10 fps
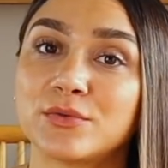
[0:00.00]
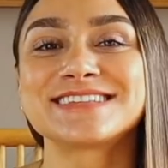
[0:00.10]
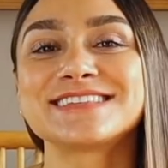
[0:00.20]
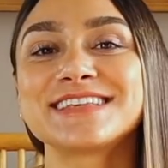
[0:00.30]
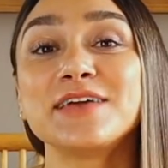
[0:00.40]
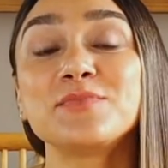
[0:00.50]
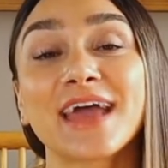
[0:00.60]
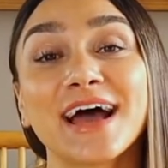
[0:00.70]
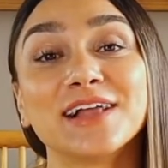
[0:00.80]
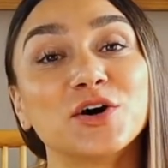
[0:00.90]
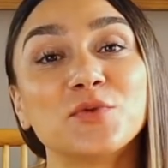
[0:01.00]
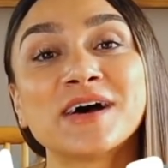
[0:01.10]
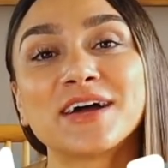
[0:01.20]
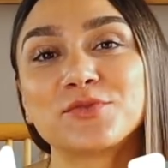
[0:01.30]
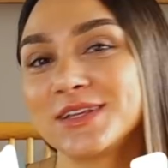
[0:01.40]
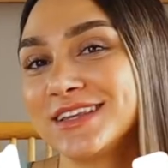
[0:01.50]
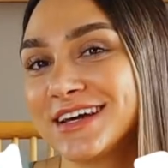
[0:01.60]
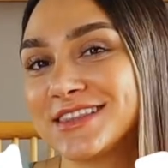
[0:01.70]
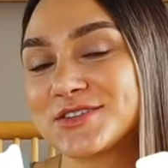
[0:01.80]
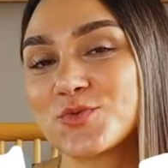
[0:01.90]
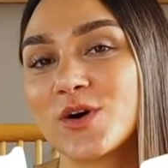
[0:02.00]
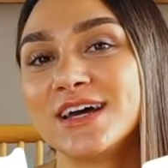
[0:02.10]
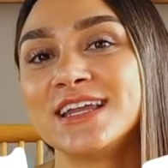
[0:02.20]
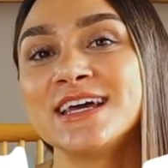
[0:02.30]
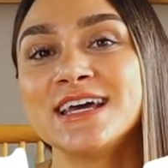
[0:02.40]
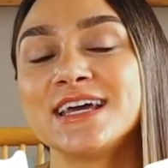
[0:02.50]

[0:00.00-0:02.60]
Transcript: Next is the name Callum. I really like this one.